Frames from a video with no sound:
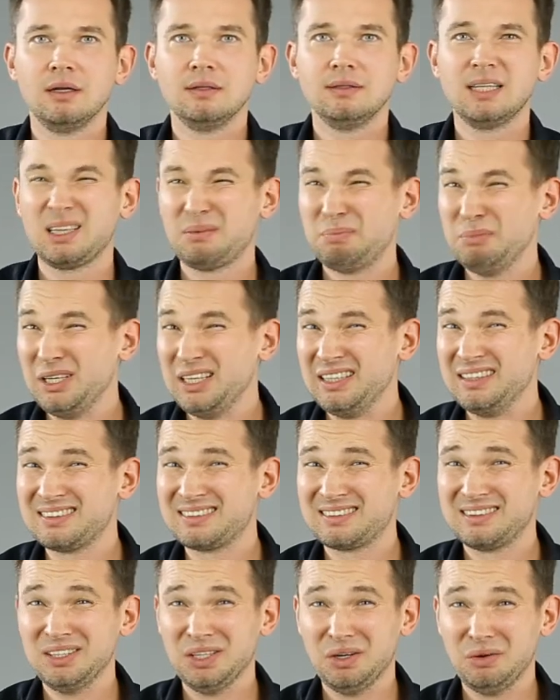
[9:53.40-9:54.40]
that
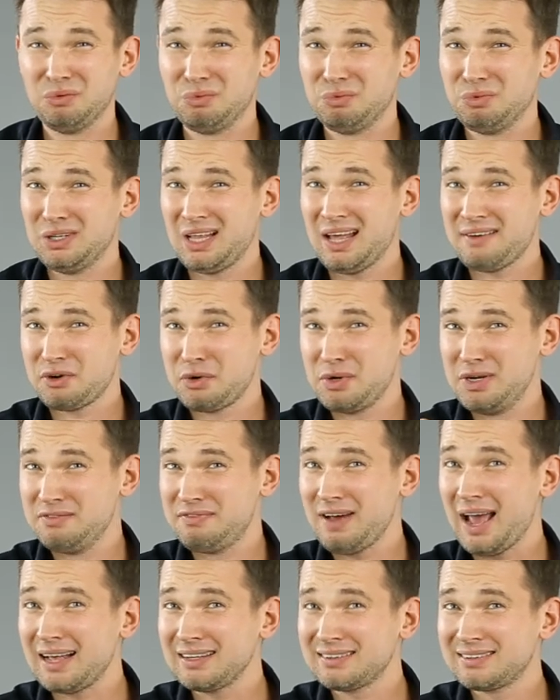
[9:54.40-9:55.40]
means, you know, whatever we
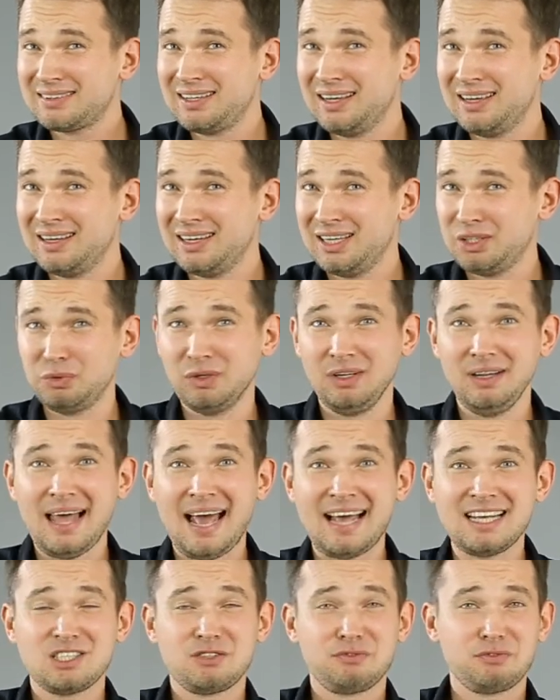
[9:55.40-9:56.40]
invest, it will
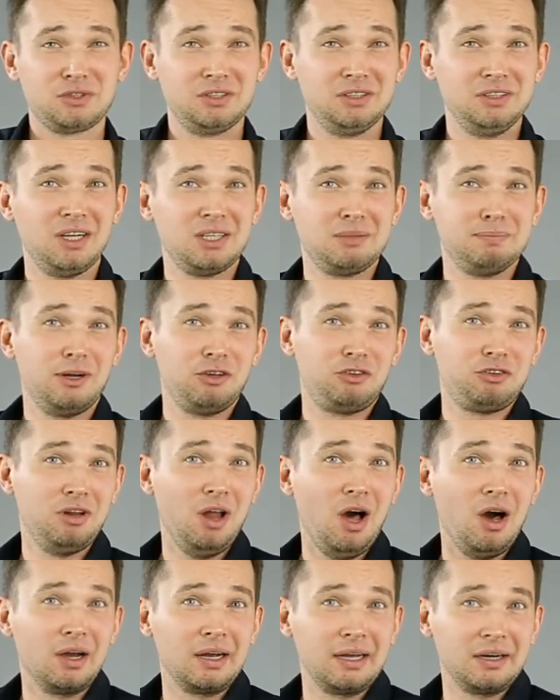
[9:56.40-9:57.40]
last for not much
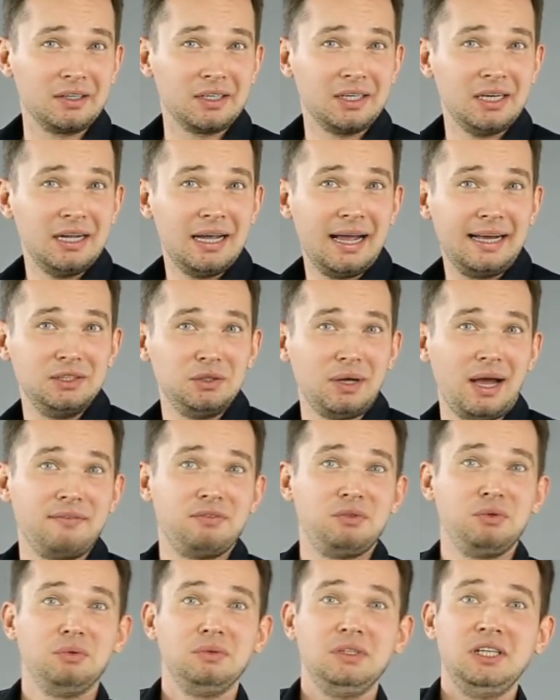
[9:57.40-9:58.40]
longer, and you
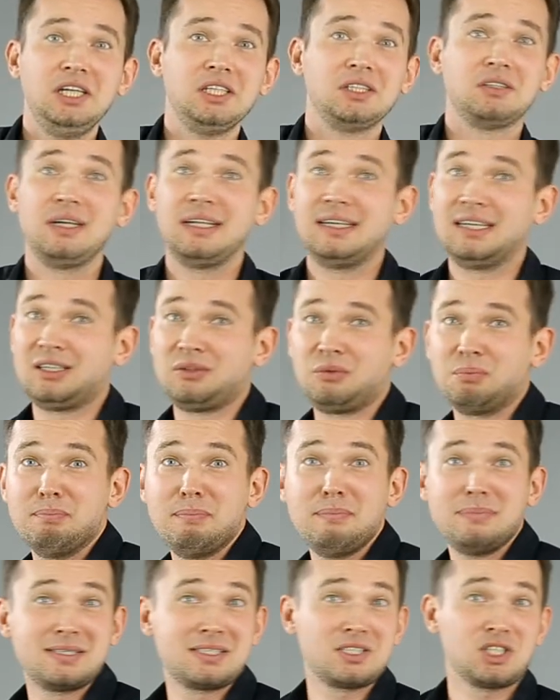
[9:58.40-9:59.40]
have to either like
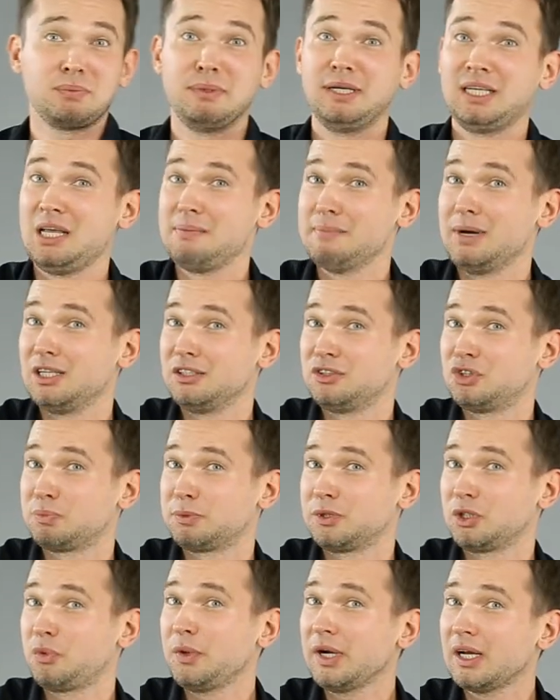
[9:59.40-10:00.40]
start making money
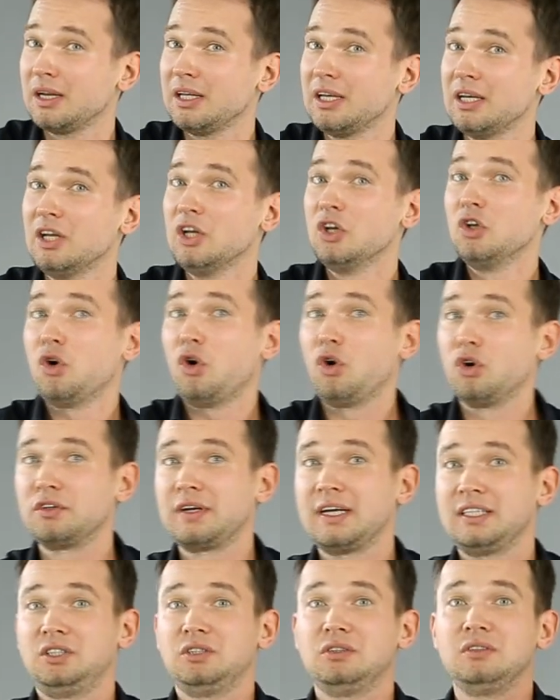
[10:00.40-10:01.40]
super quickly or
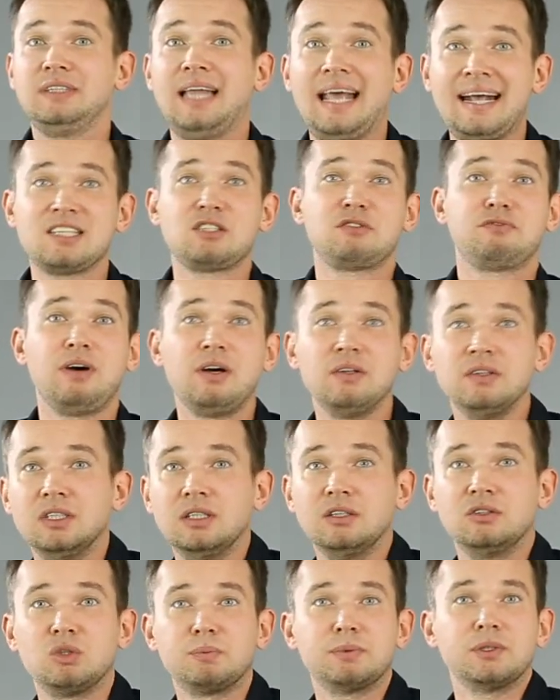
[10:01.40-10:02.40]
get your next
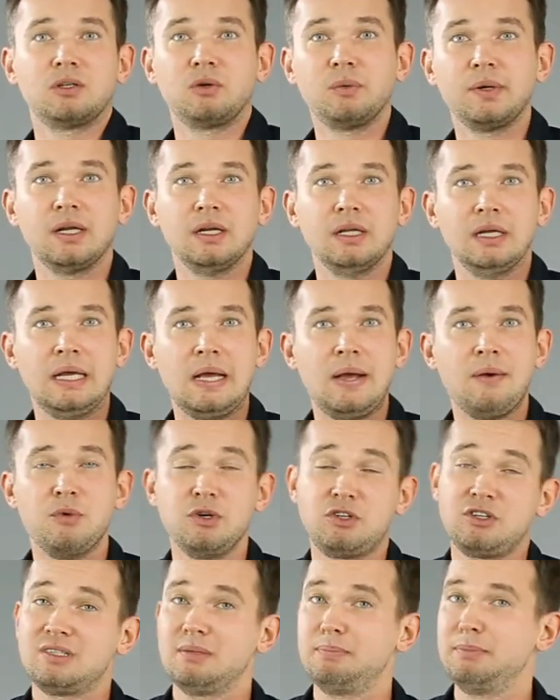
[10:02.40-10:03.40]
funding super quickly,
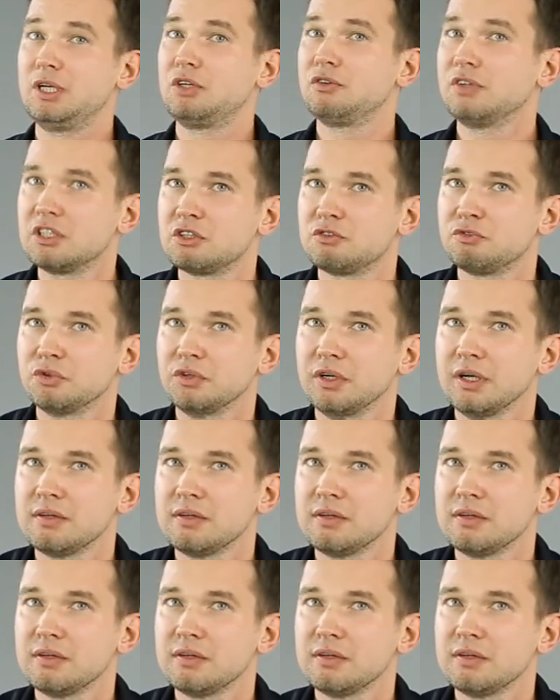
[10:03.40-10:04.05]
which is a big risk for